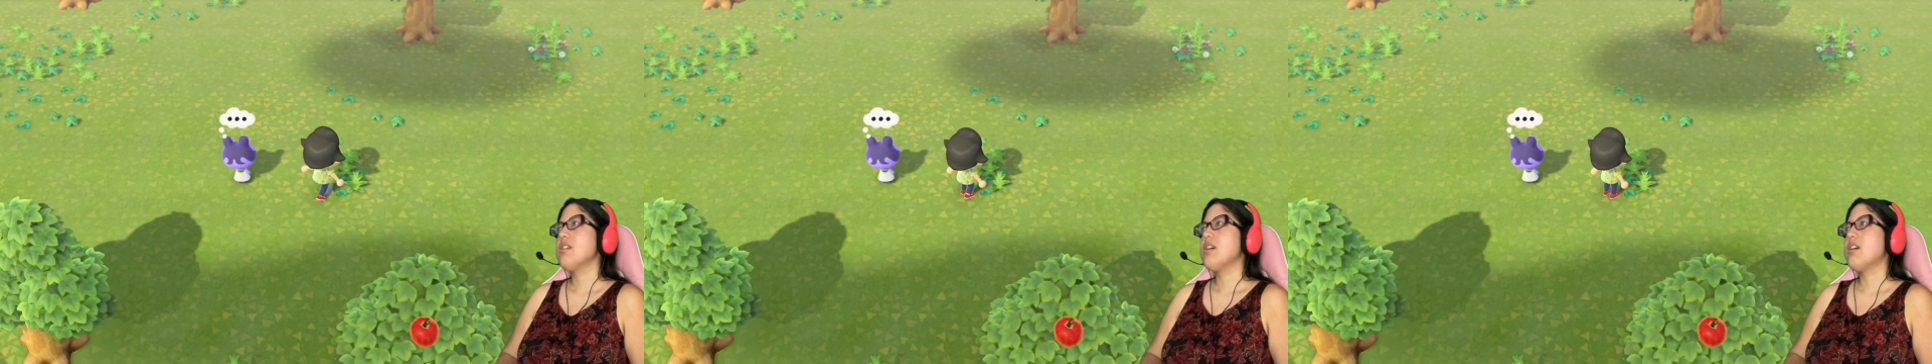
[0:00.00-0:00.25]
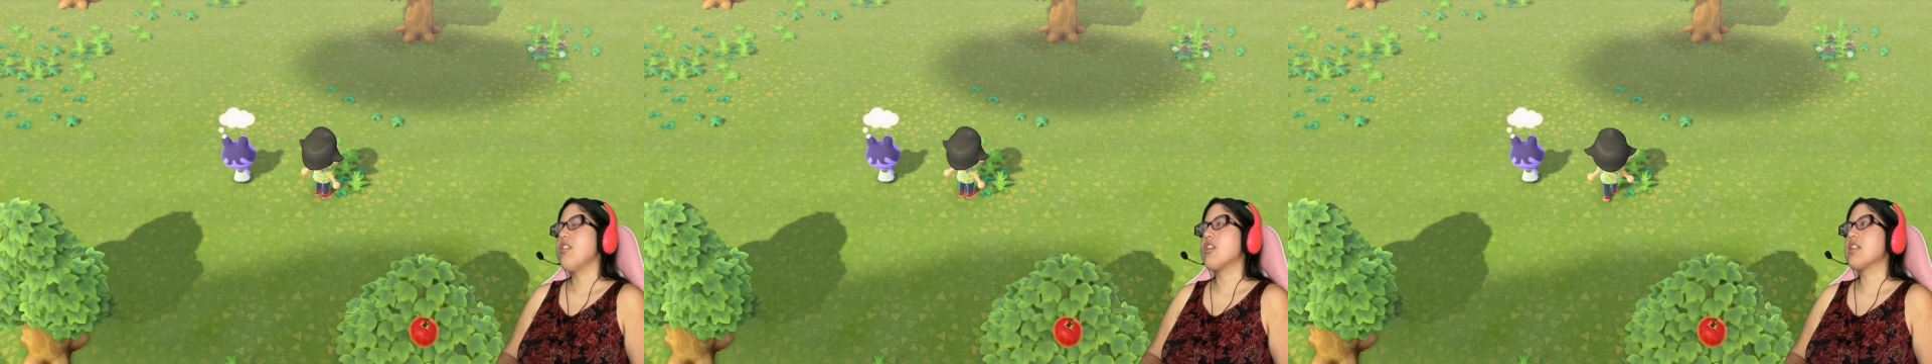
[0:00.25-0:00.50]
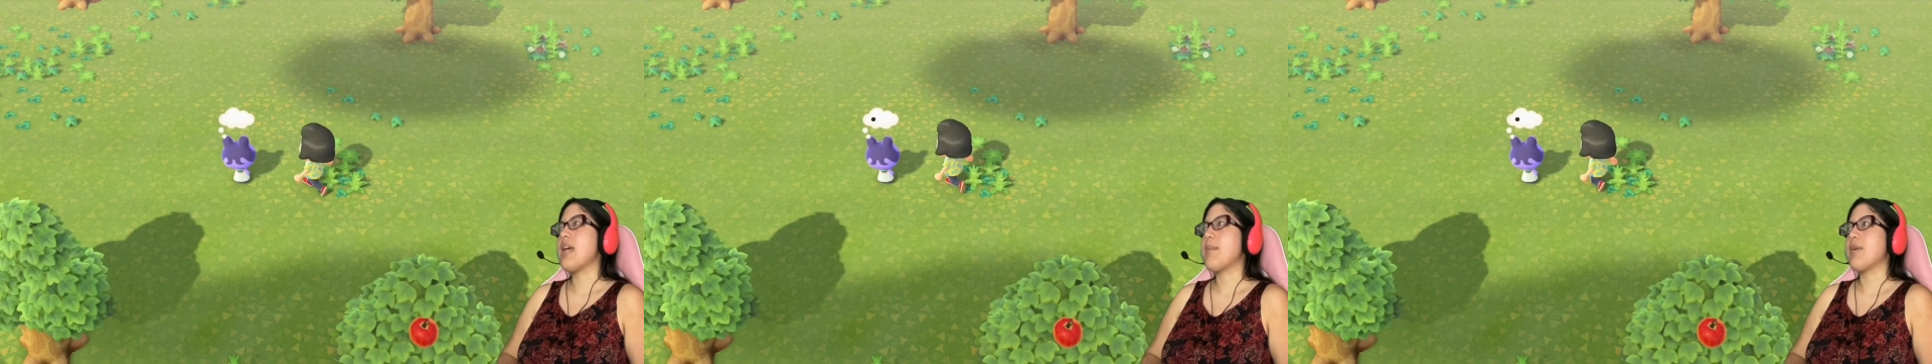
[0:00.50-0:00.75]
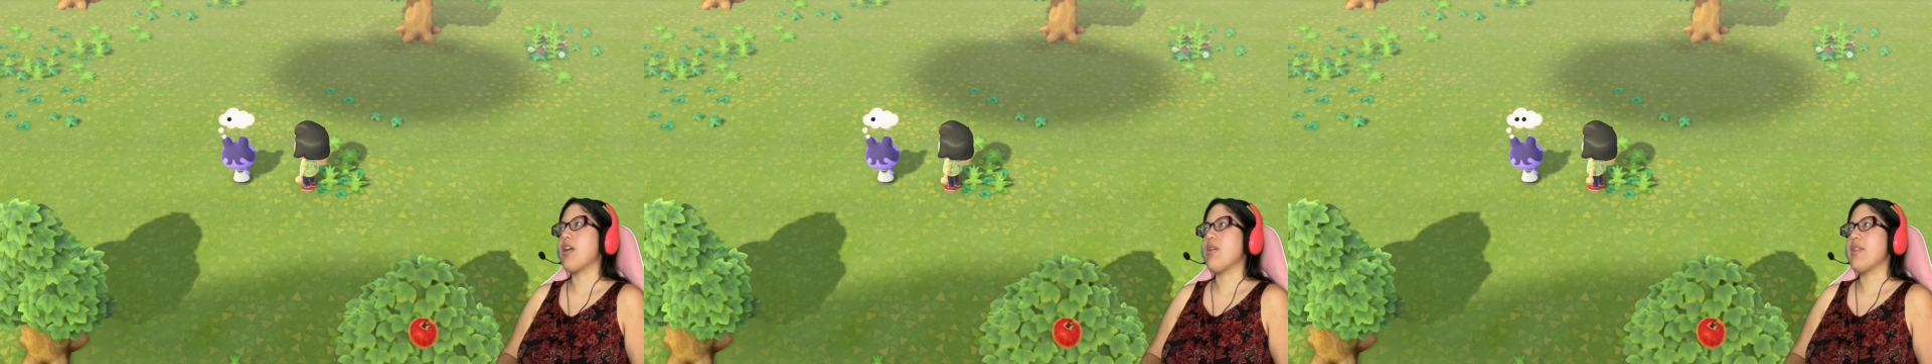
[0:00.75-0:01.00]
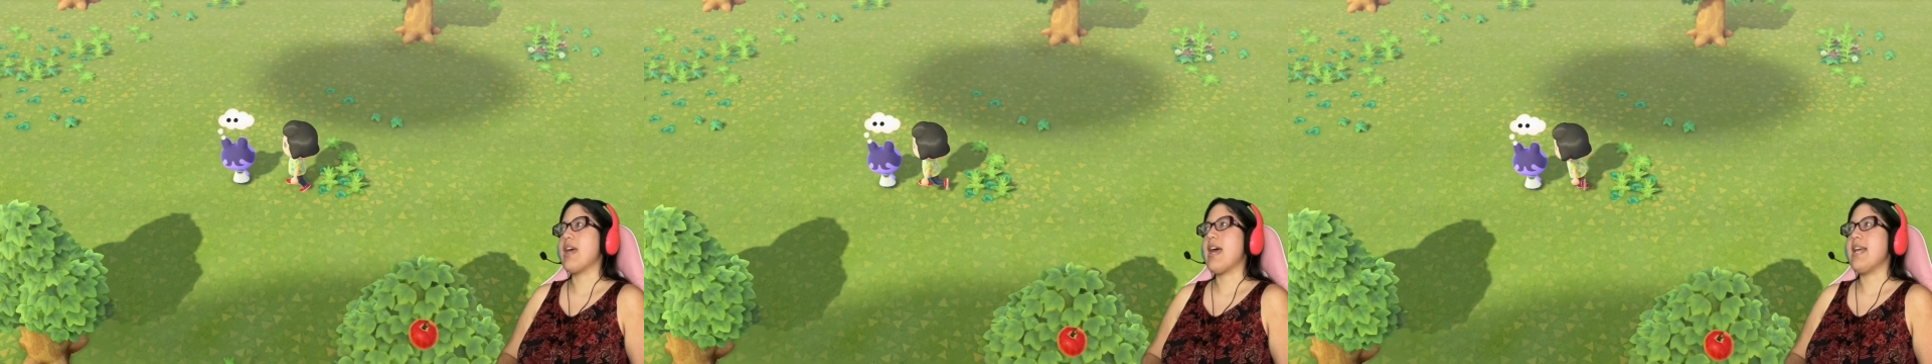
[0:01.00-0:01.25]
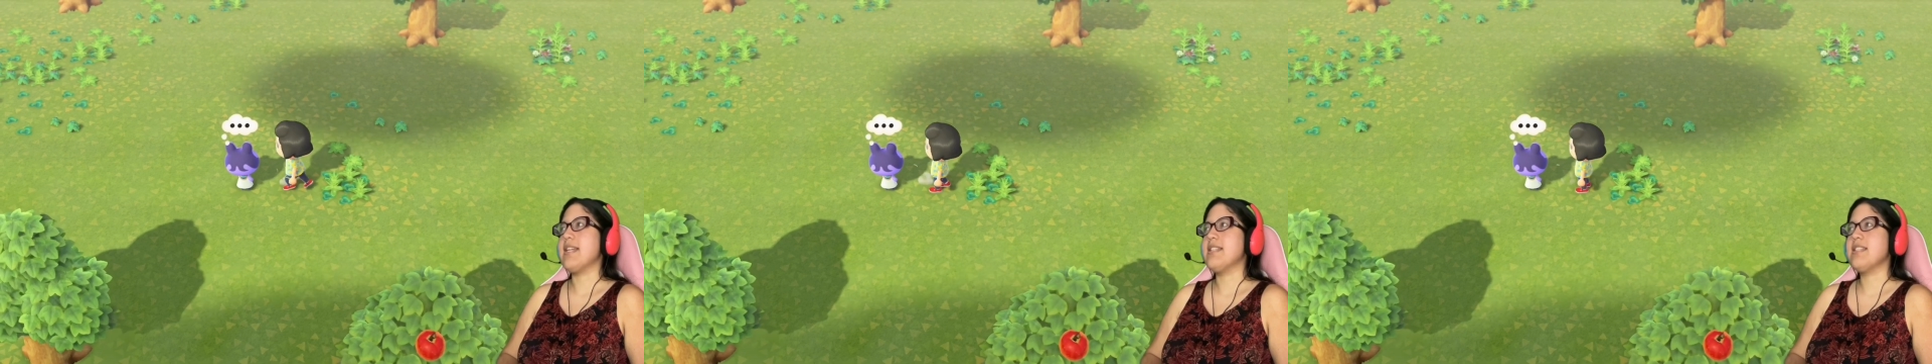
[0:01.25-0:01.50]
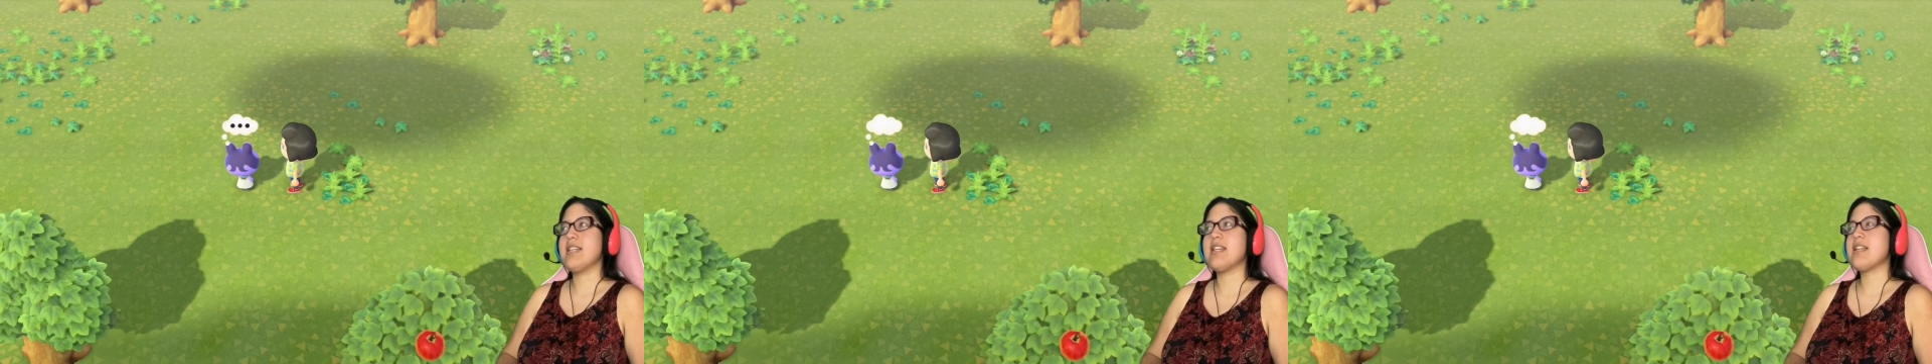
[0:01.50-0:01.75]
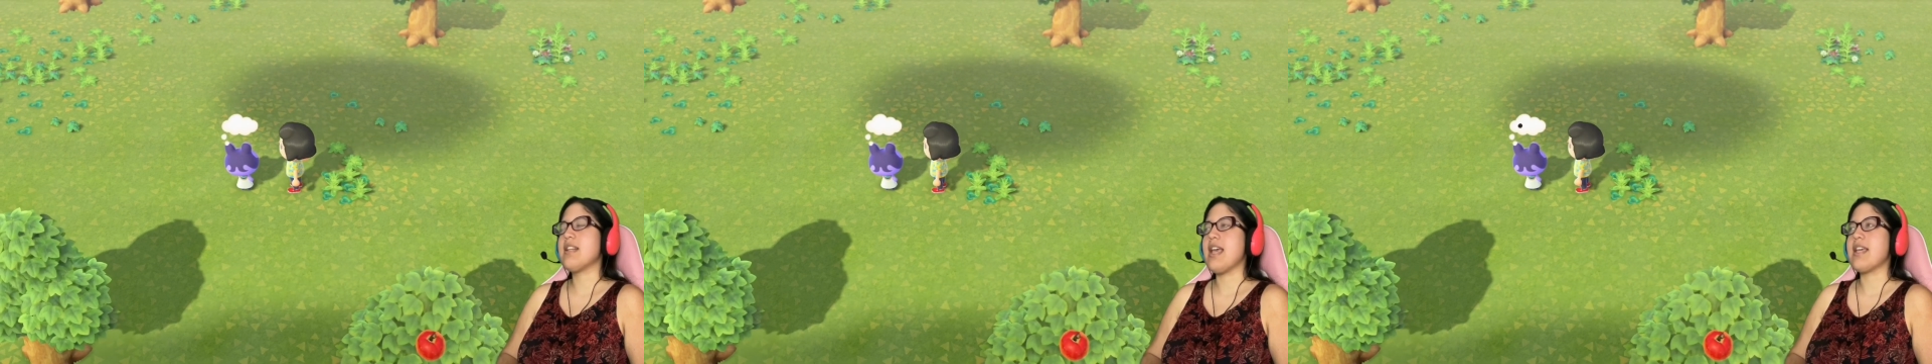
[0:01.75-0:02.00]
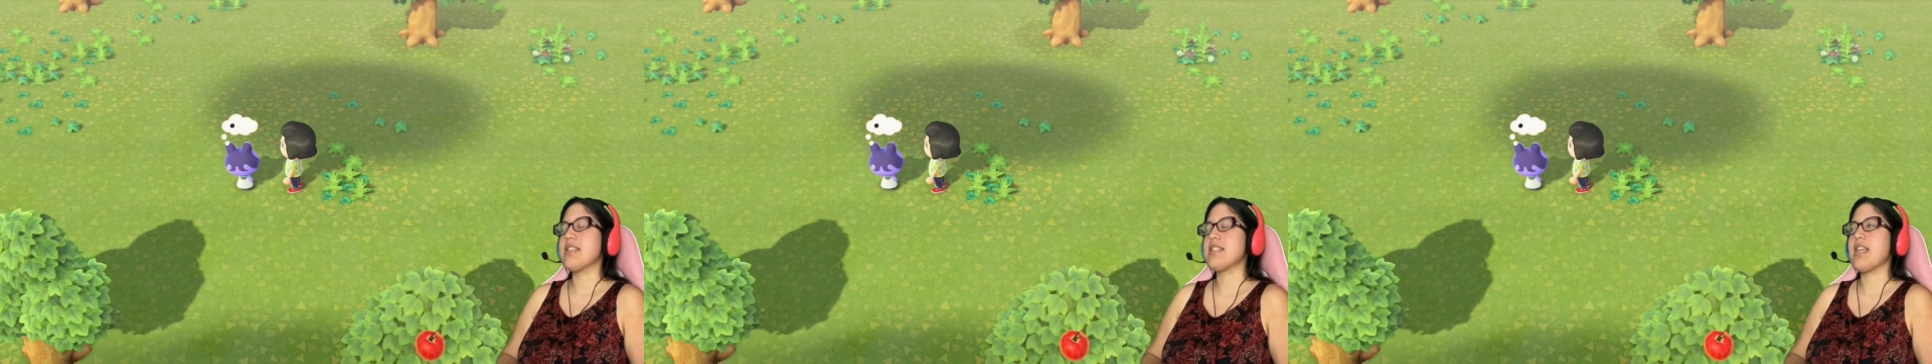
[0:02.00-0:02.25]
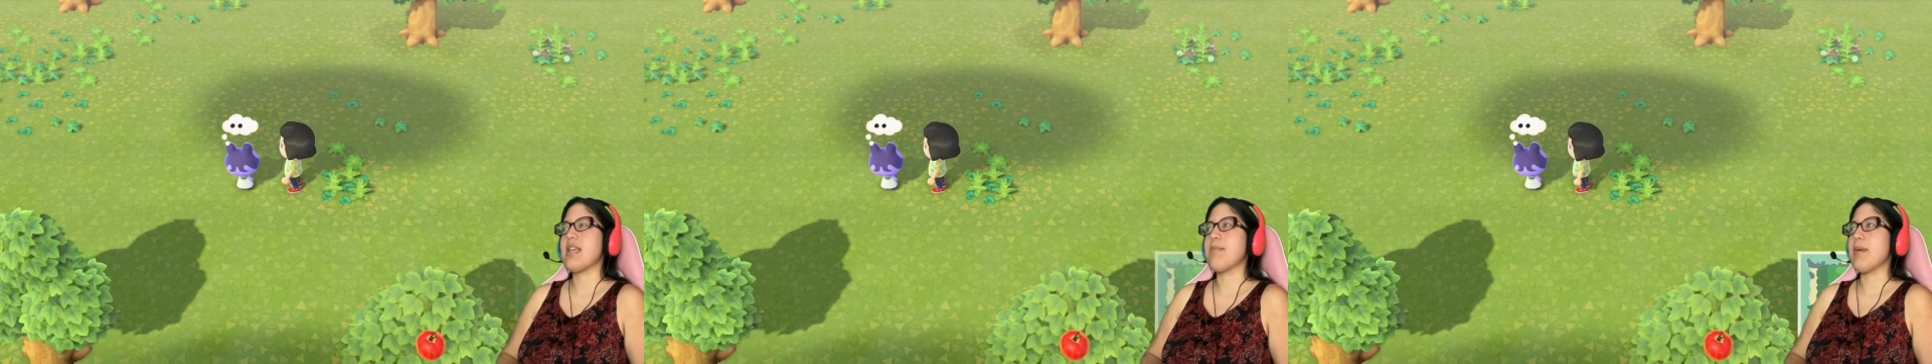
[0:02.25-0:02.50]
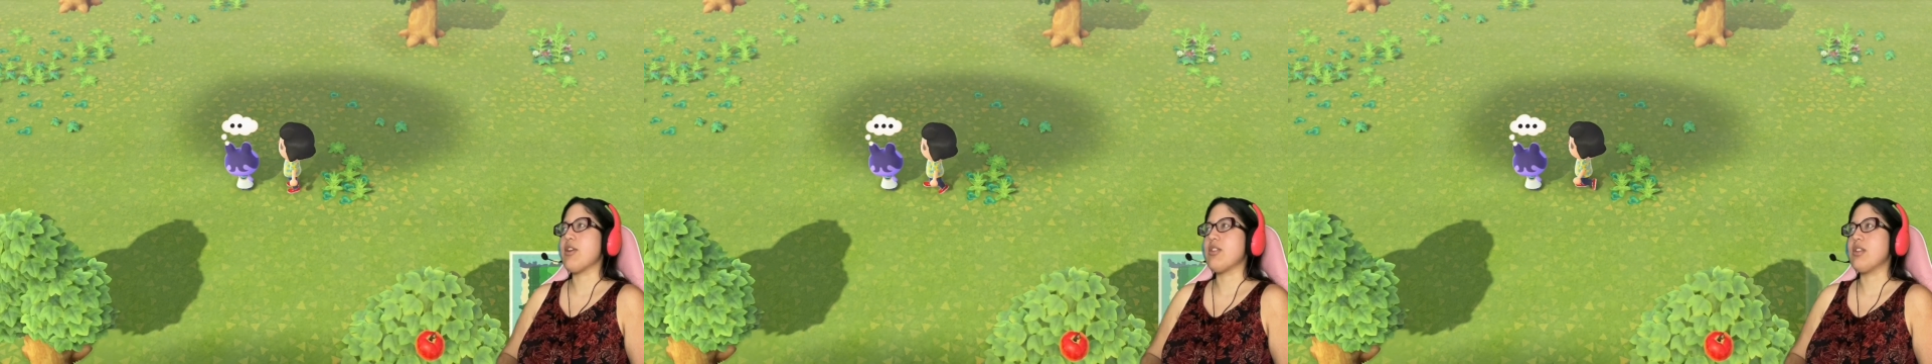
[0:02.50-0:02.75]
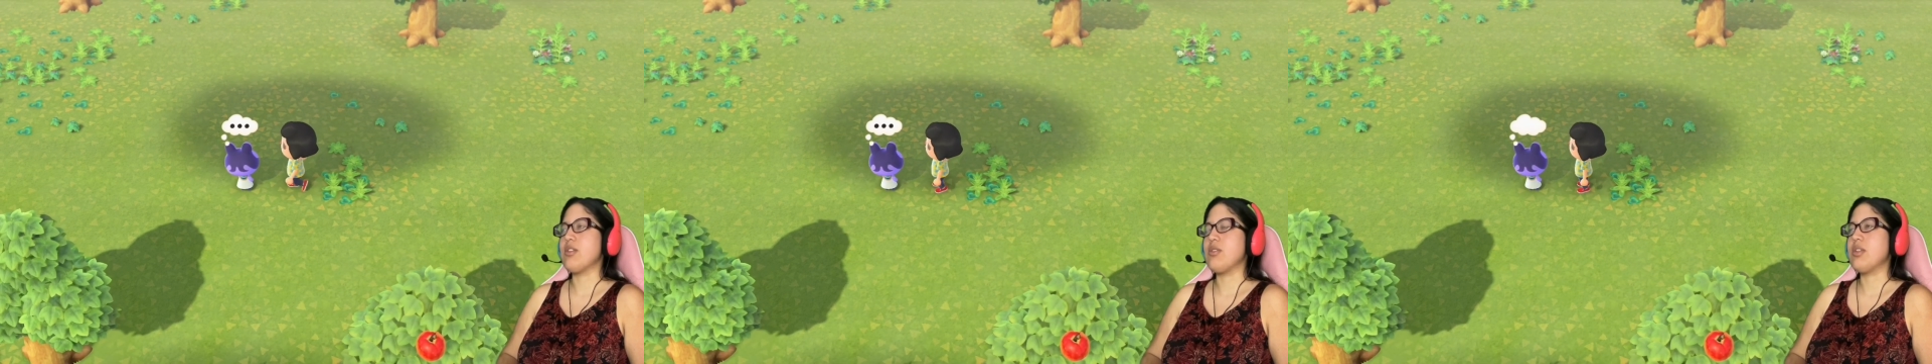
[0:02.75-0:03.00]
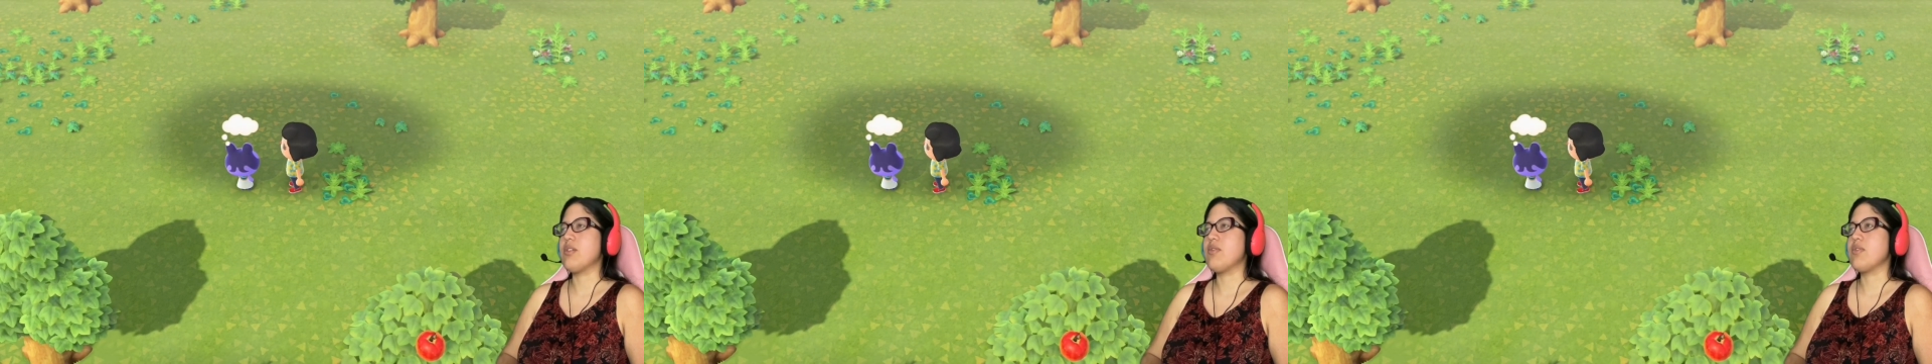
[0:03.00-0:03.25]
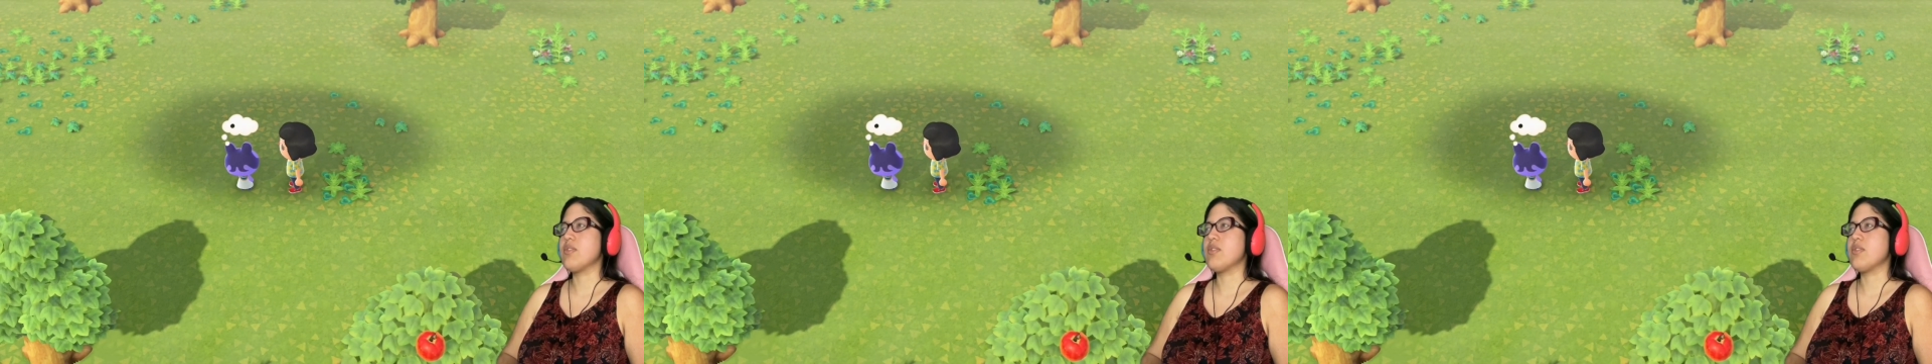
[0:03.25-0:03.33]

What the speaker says: a long time ago that I didn't like this game better than New Leaf.